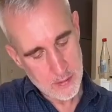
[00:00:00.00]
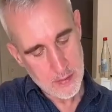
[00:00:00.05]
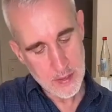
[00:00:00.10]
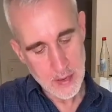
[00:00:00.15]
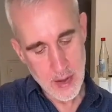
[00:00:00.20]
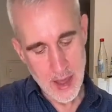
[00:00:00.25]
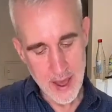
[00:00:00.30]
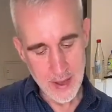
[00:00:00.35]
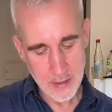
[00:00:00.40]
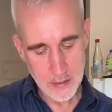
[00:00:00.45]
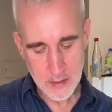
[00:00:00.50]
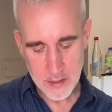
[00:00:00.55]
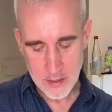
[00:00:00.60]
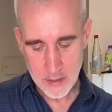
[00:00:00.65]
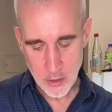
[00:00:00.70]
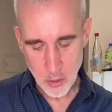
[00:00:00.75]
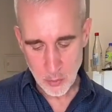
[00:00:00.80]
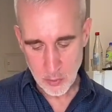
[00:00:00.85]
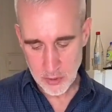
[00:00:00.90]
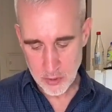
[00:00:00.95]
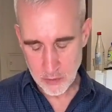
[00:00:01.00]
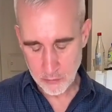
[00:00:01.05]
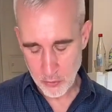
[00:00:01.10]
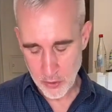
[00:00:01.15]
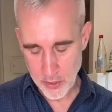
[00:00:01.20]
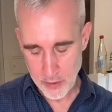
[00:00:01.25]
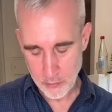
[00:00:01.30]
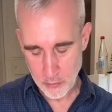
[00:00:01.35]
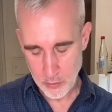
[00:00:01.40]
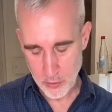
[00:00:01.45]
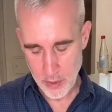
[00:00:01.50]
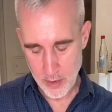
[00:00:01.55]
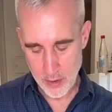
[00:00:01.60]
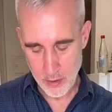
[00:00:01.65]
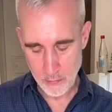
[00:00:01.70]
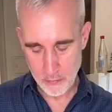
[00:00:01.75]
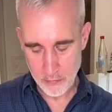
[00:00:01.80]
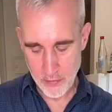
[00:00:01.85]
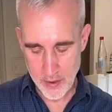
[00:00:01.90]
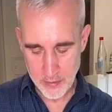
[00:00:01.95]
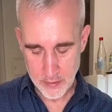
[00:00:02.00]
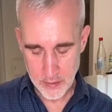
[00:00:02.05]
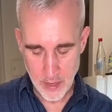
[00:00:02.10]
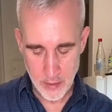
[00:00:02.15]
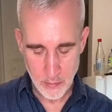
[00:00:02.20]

It adds so much flavor, and in fact,